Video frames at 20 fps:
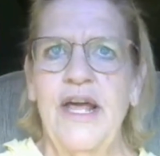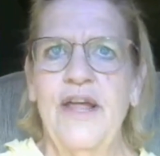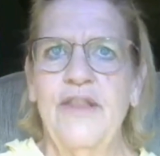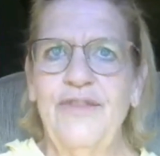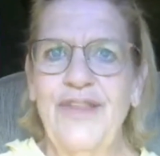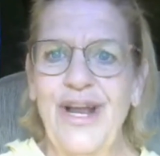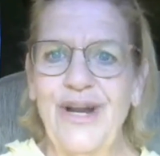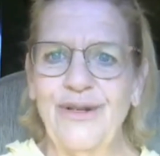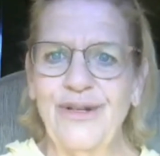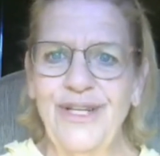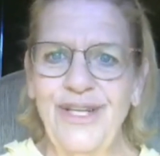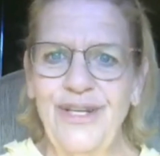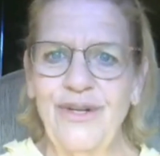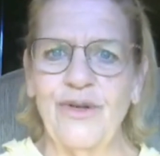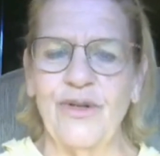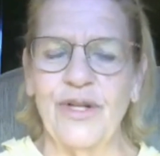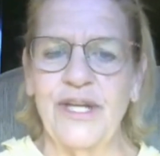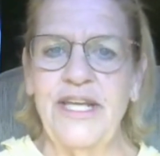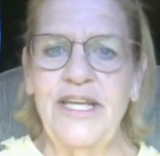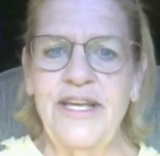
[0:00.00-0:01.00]
Their
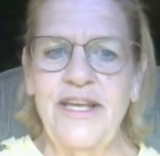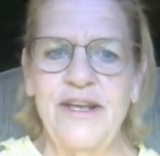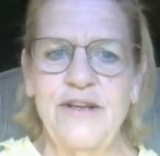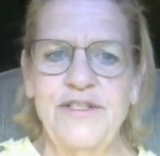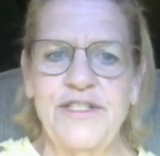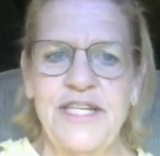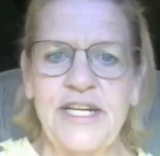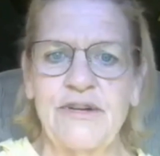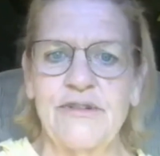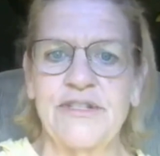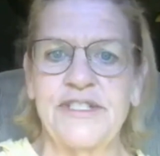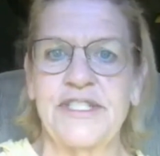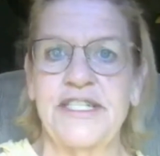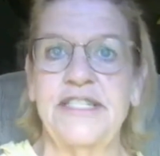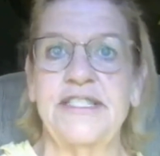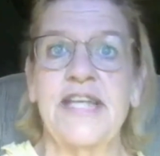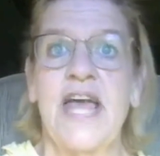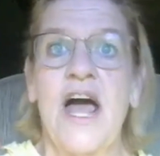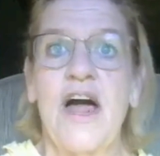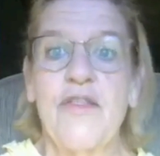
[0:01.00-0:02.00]
little
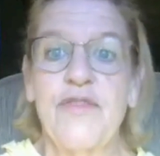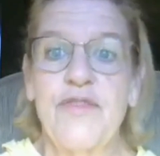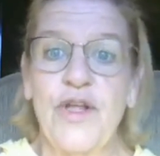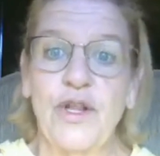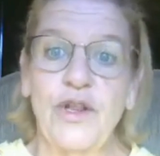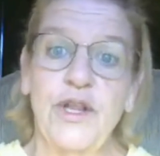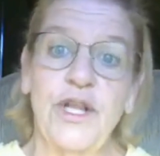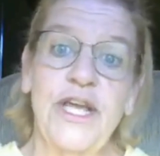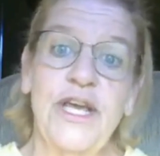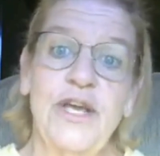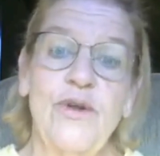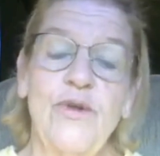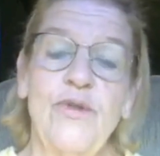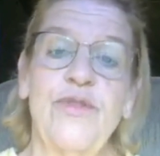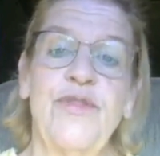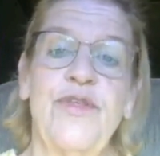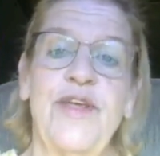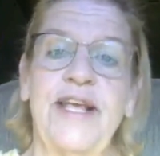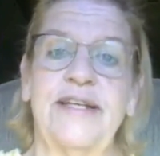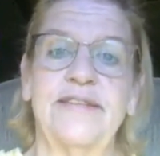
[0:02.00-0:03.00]
idiosyncrasies. The little
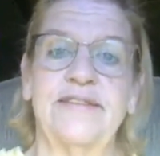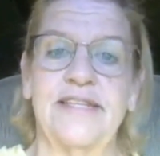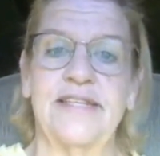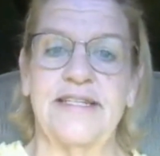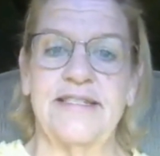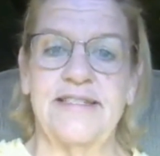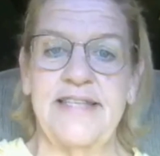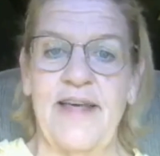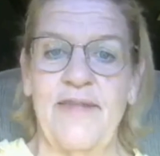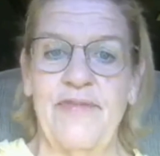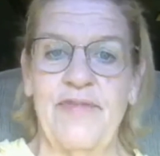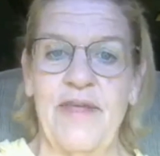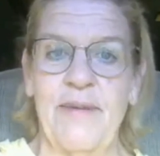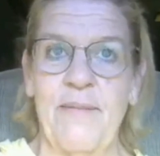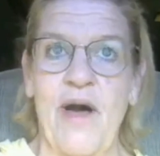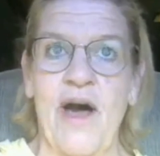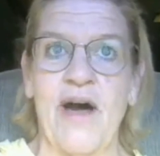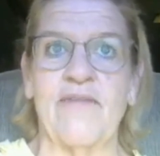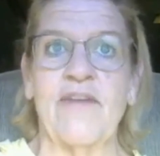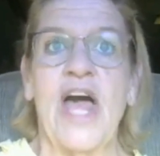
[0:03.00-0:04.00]
things that set them
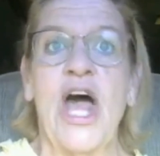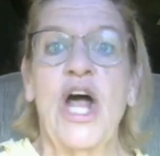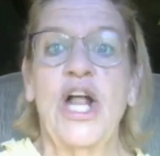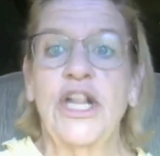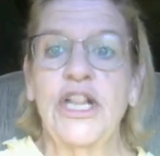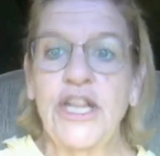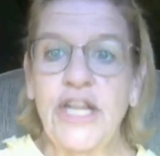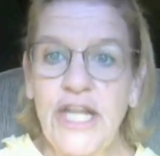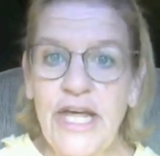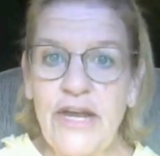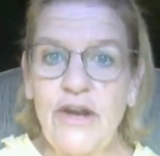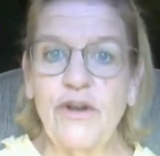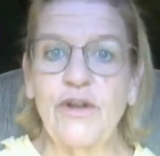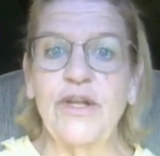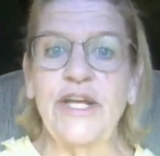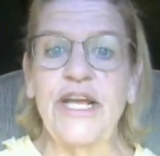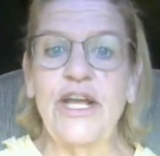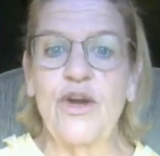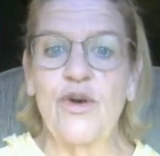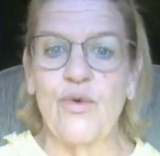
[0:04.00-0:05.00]
off.
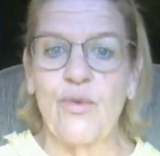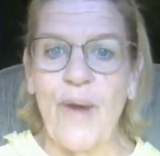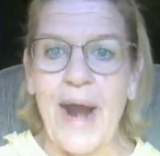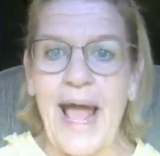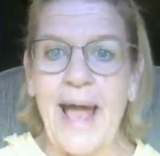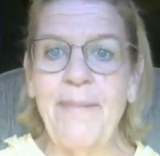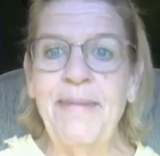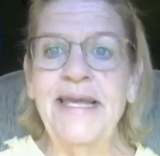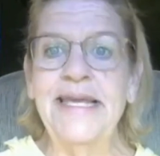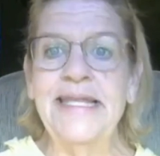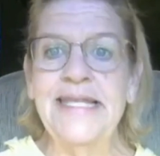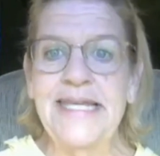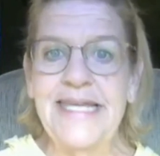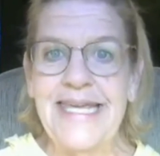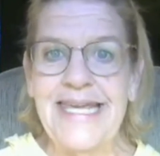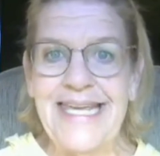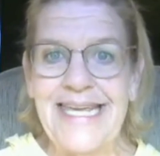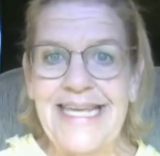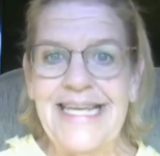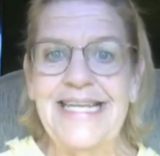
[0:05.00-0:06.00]
Literally grabbing the
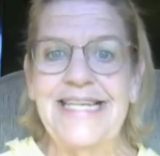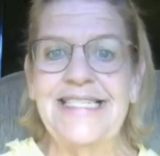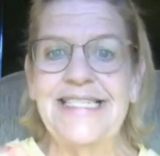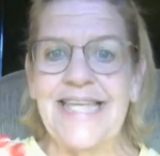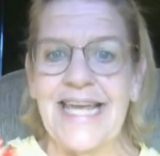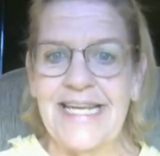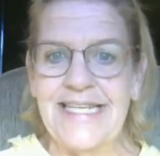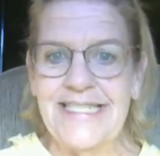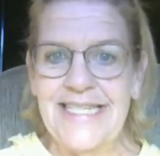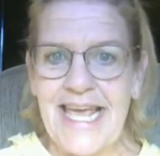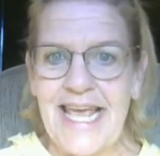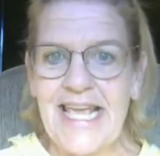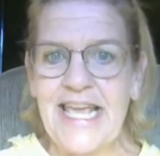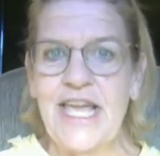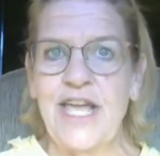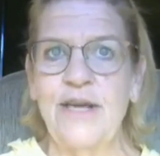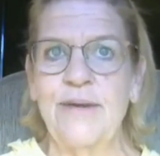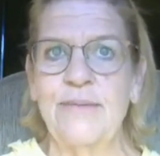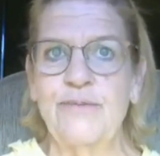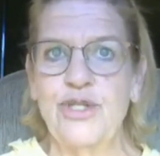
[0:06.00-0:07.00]
keys and
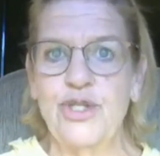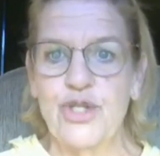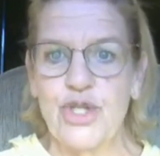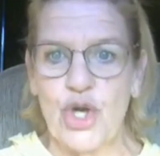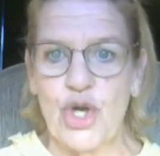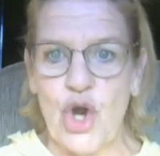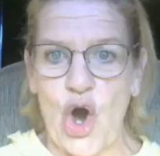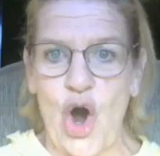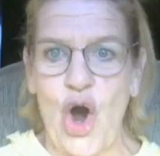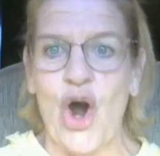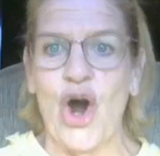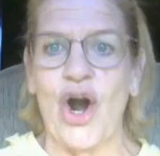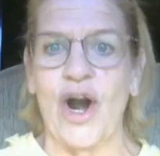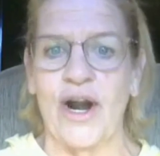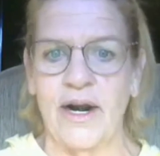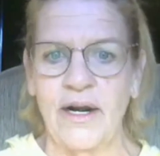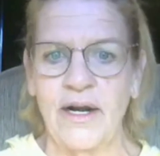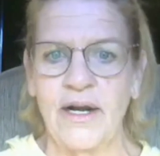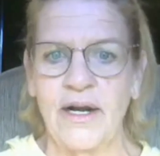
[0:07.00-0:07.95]
taking them to the car